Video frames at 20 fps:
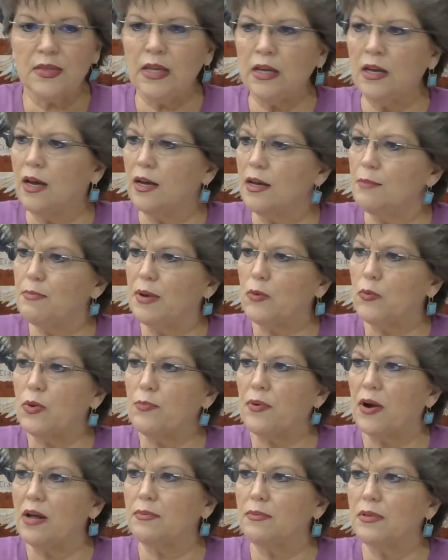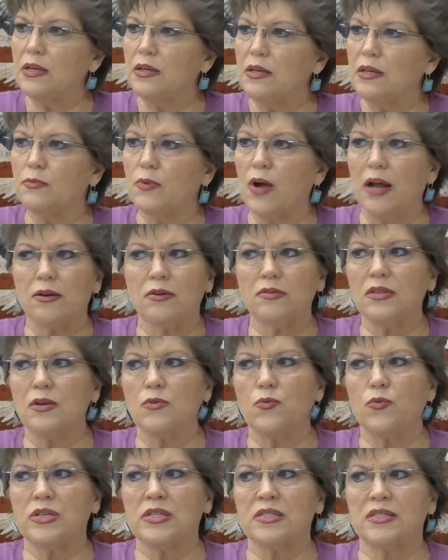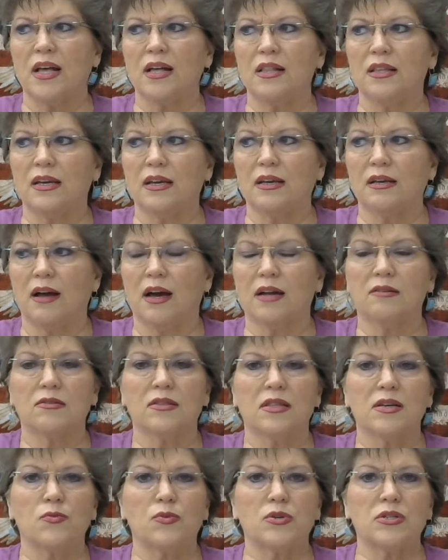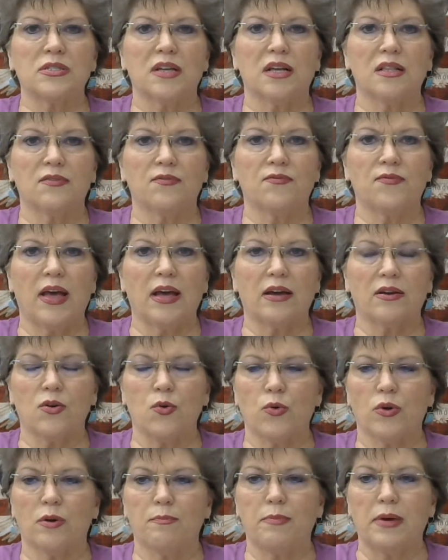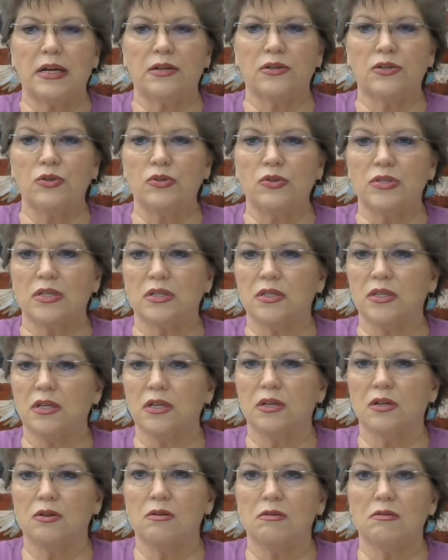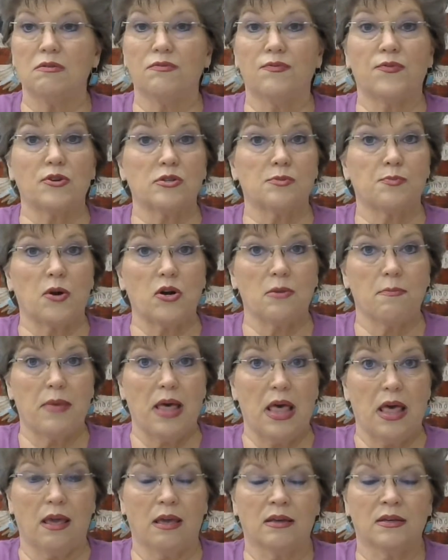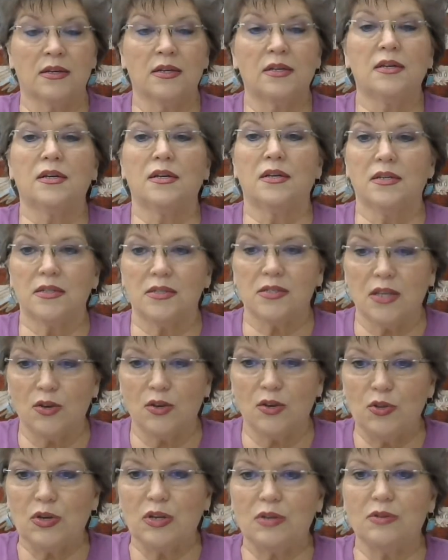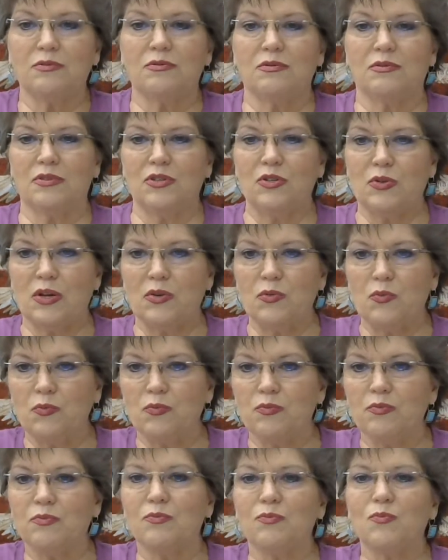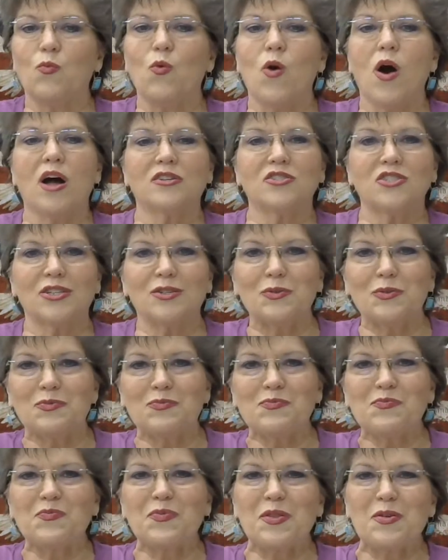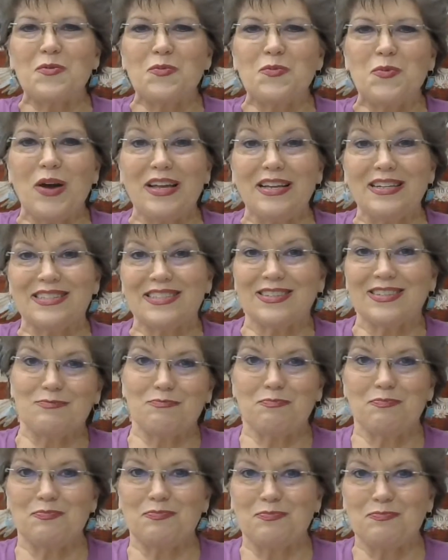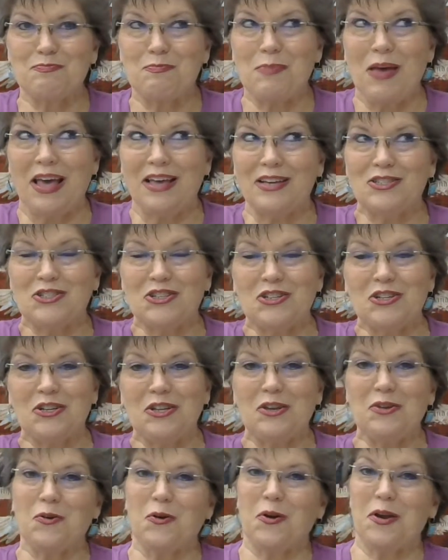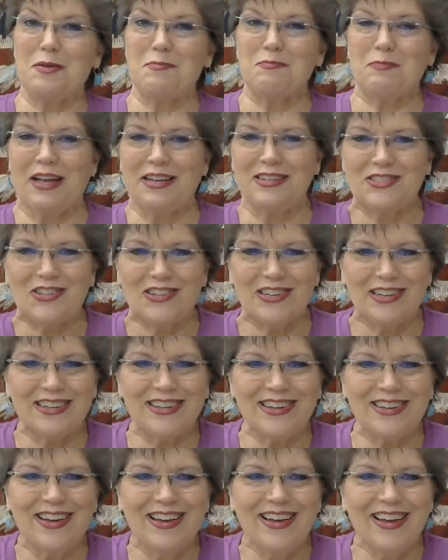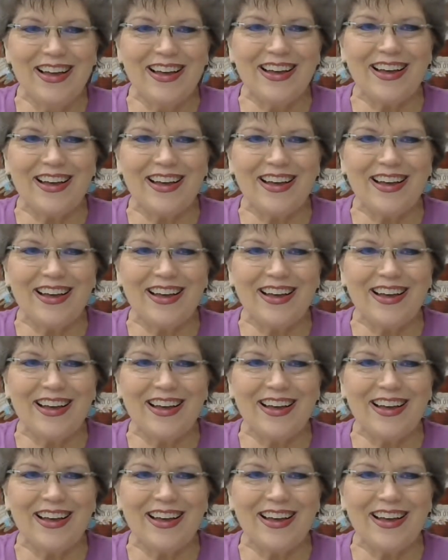But I don't think we're selling fat quarter bundles until first part of May. So you can watch and wait patiently or impatiently